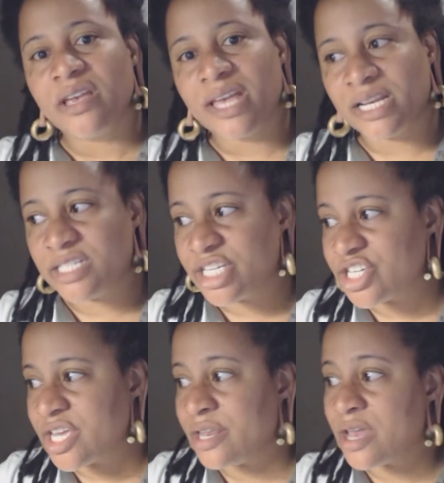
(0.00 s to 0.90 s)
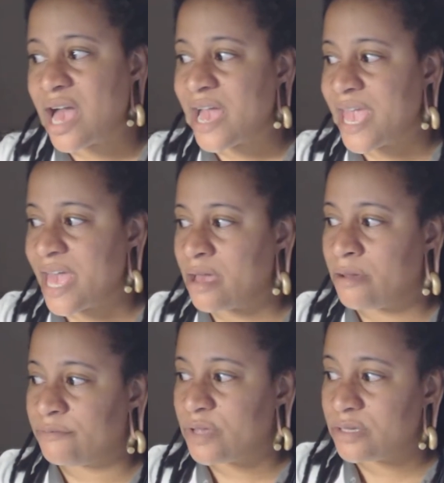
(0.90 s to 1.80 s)
In addition, I
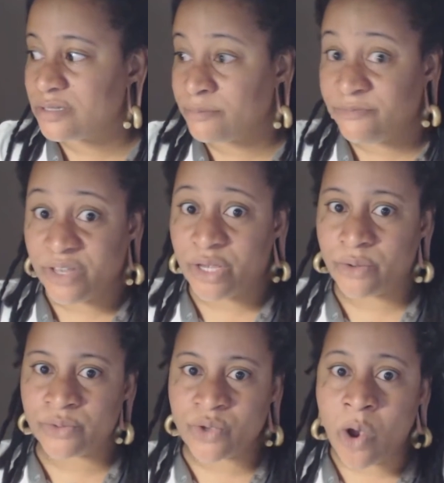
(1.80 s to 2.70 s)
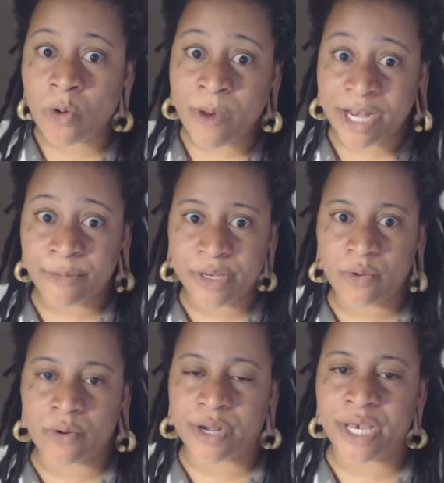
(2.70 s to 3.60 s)
have some videos already
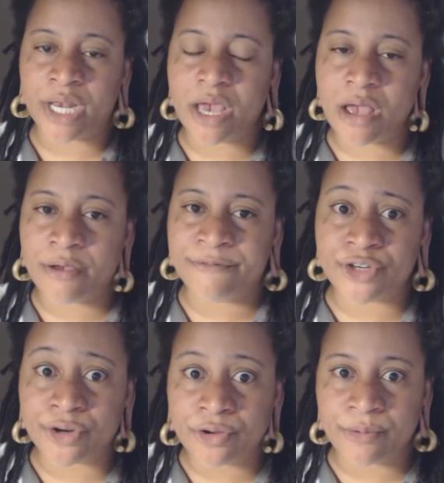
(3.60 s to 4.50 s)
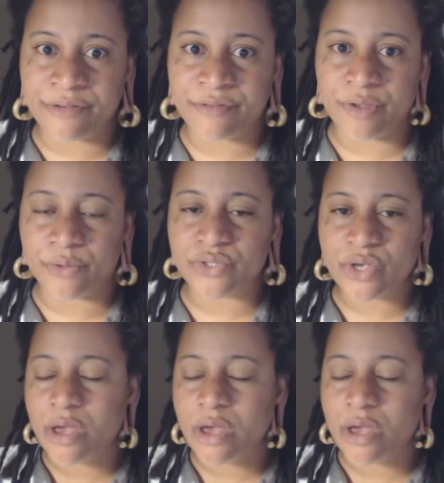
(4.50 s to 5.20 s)
recorded of journal reviews.